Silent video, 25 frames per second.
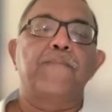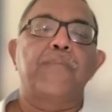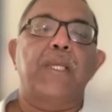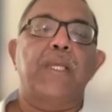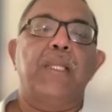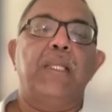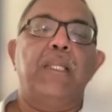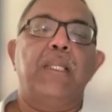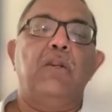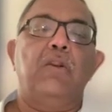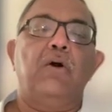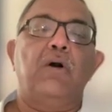
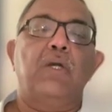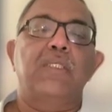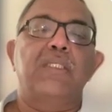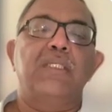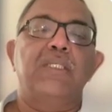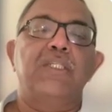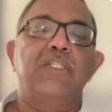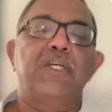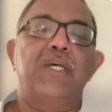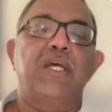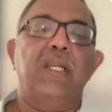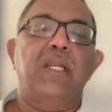
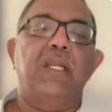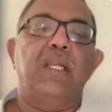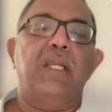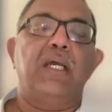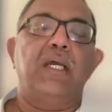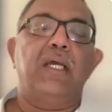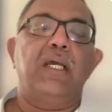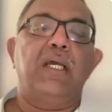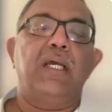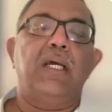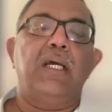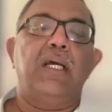Naloxegel
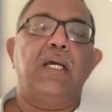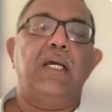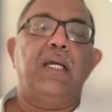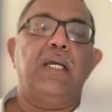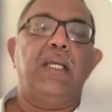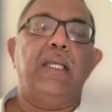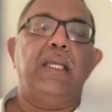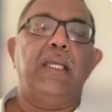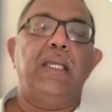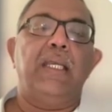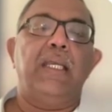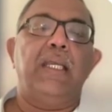
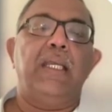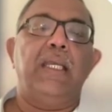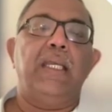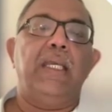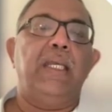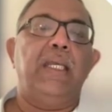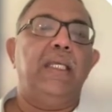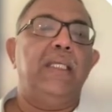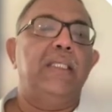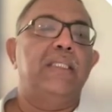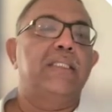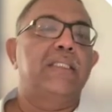
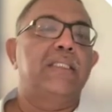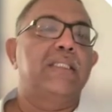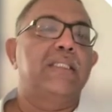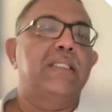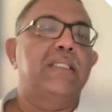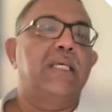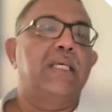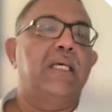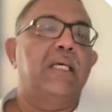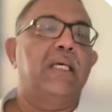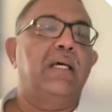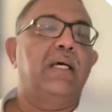is
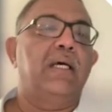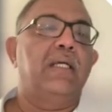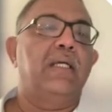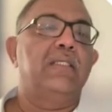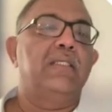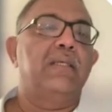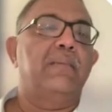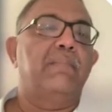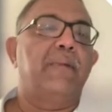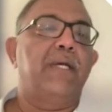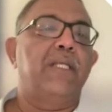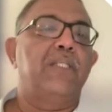
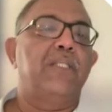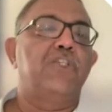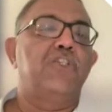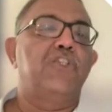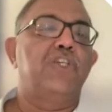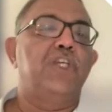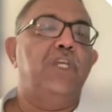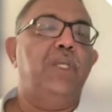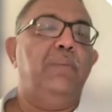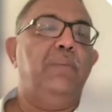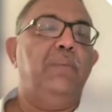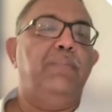a much
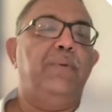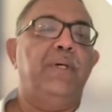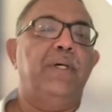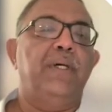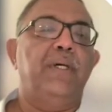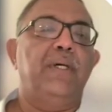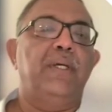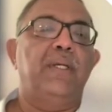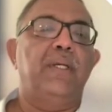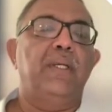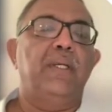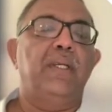
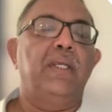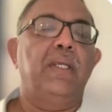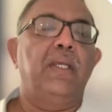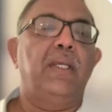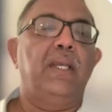cheaper